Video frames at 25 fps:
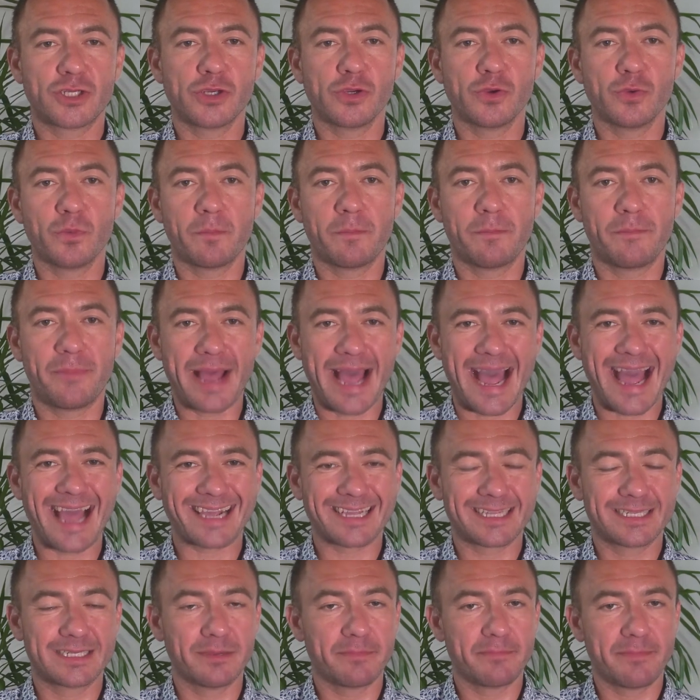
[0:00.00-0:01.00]
two
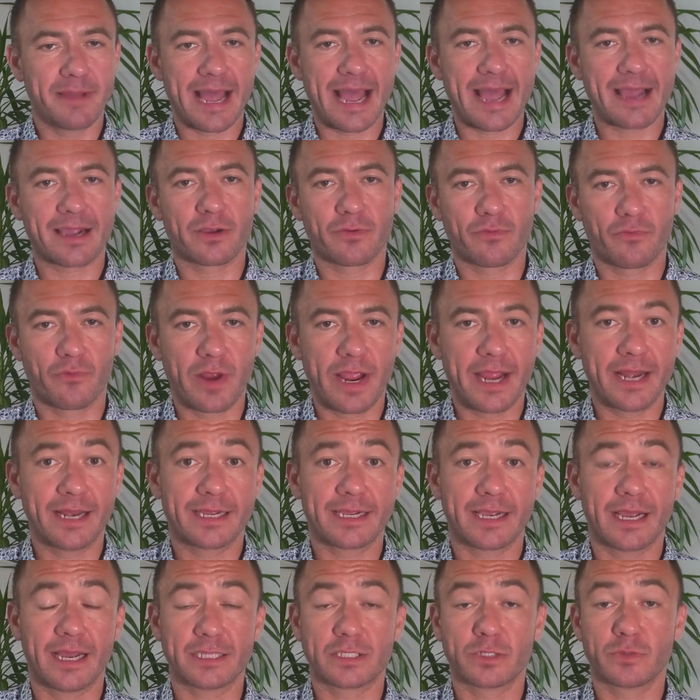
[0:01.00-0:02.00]
back-to-back
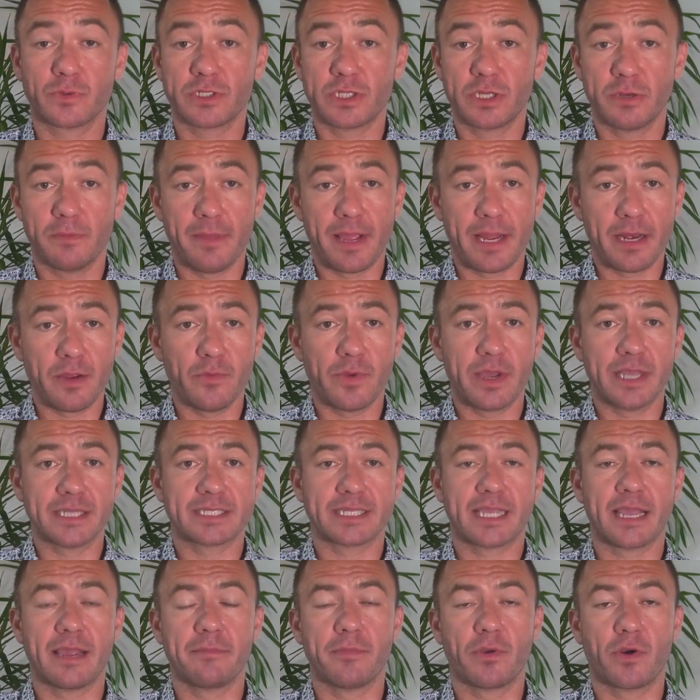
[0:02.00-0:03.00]
rate cuts, which in many
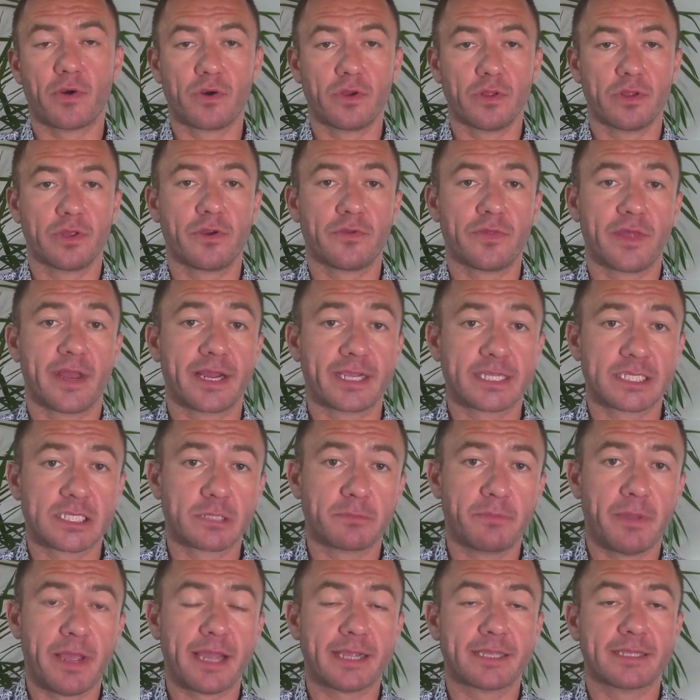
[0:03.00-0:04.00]
ways came earlier than
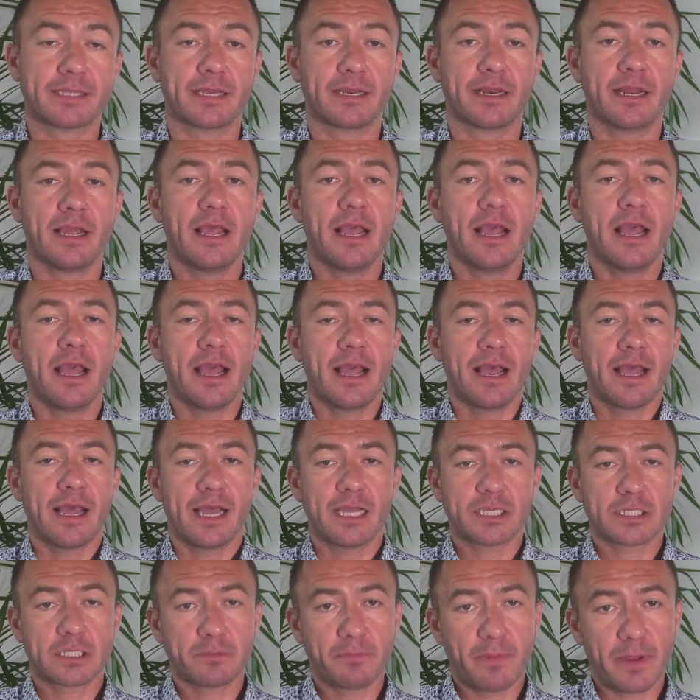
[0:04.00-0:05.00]
expected,
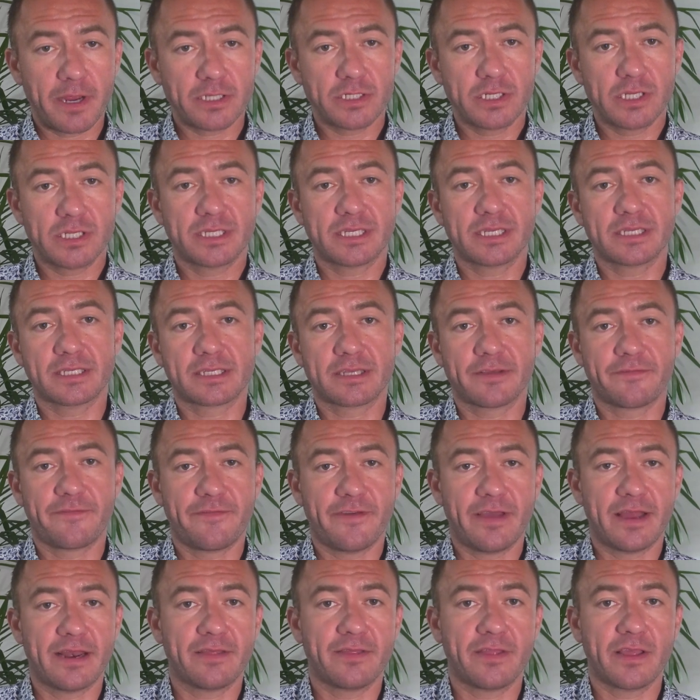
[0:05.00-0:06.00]
especially since the
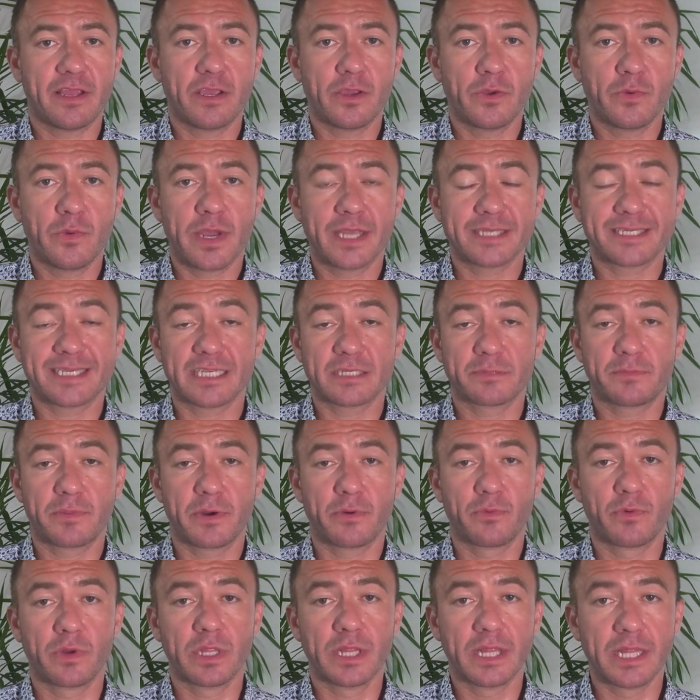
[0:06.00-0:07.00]
Fed in the US has
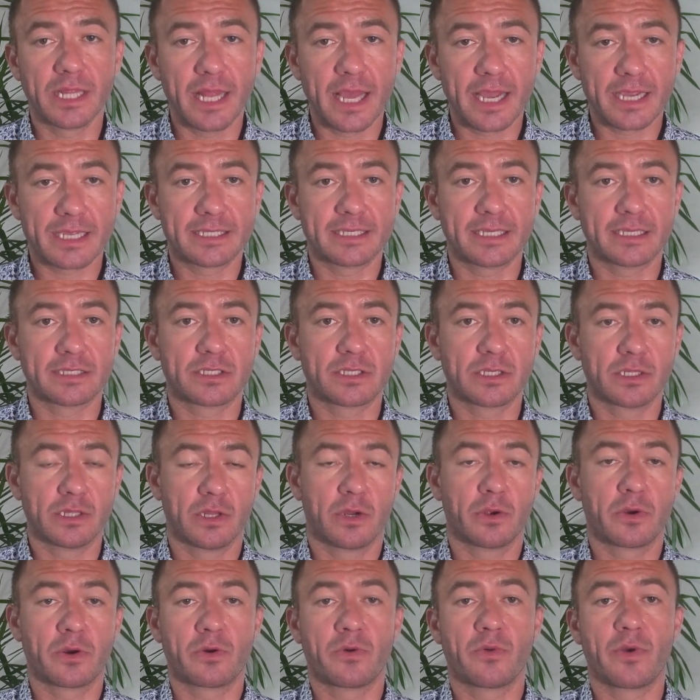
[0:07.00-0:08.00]
been reluctant to
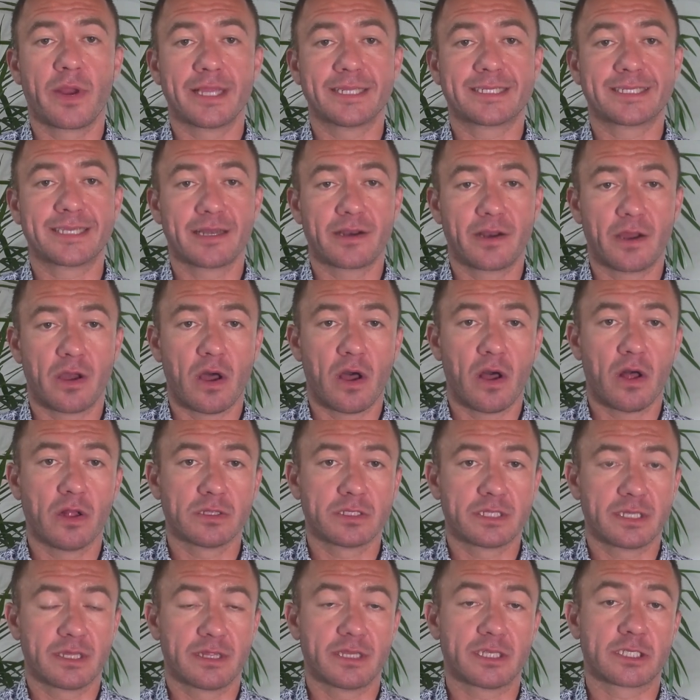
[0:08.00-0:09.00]
lower rates at
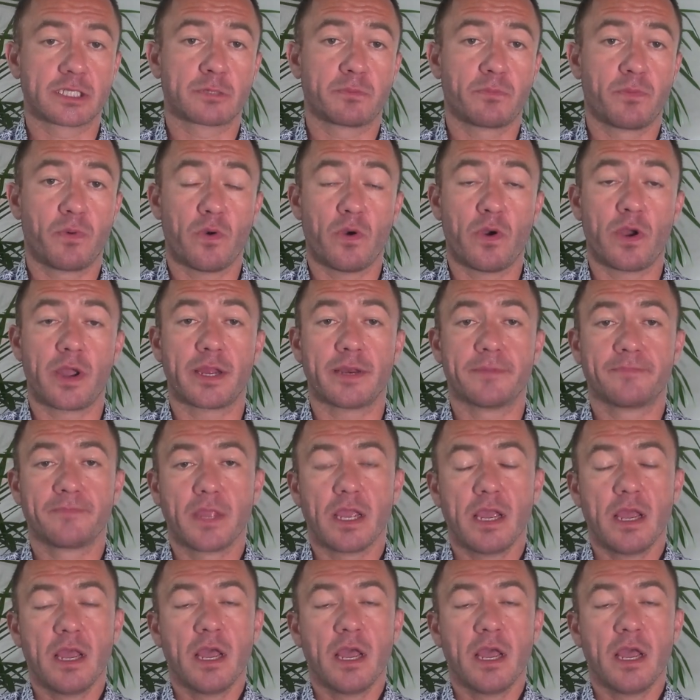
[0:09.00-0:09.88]
all to this point.